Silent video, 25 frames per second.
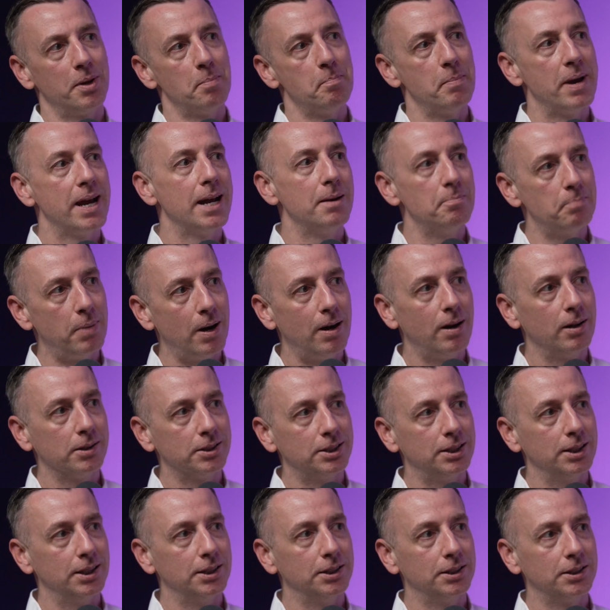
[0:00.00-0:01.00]
the main
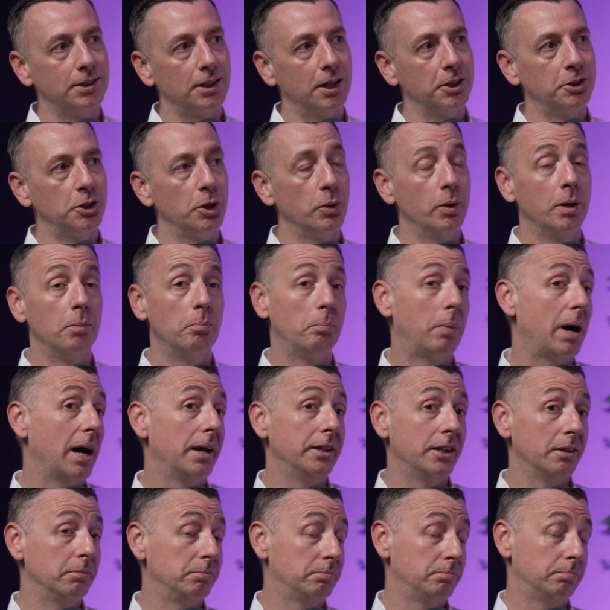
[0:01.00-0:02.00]
parties are doing
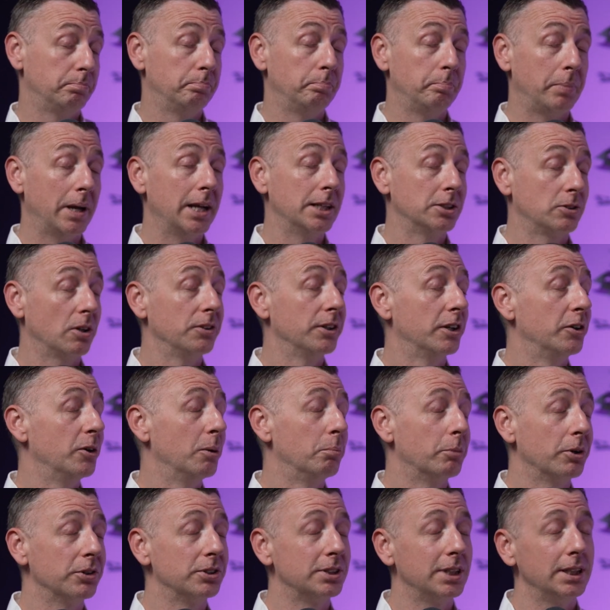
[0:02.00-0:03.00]
based on the
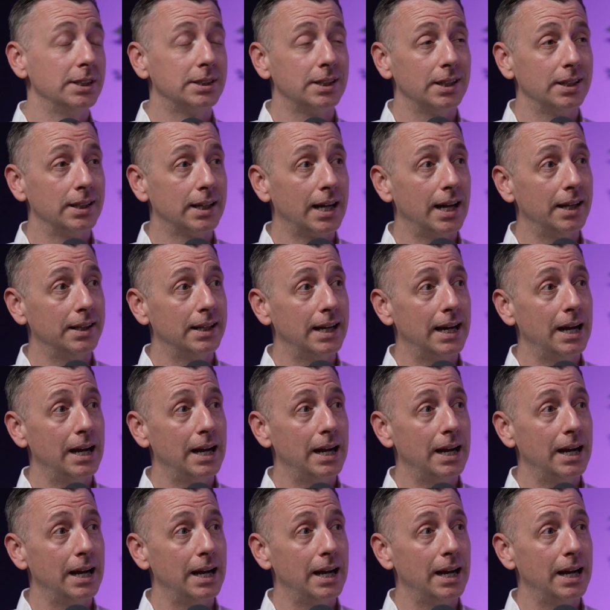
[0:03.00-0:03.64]
number of seats that they get in the